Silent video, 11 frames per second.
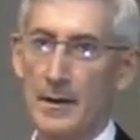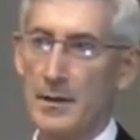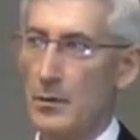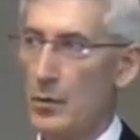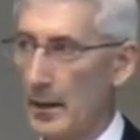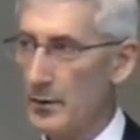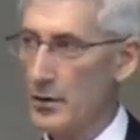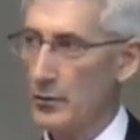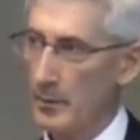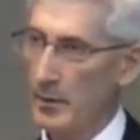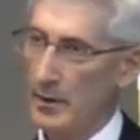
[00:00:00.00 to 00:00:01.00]
So how
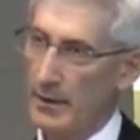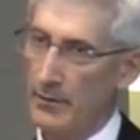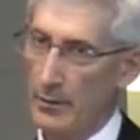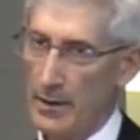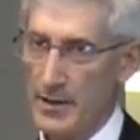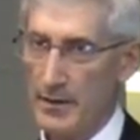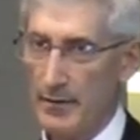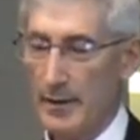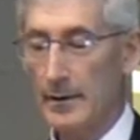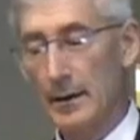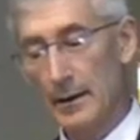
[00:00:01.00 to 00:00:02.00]
should we believe the rest of
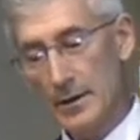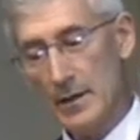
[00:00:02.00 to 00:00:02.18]
it?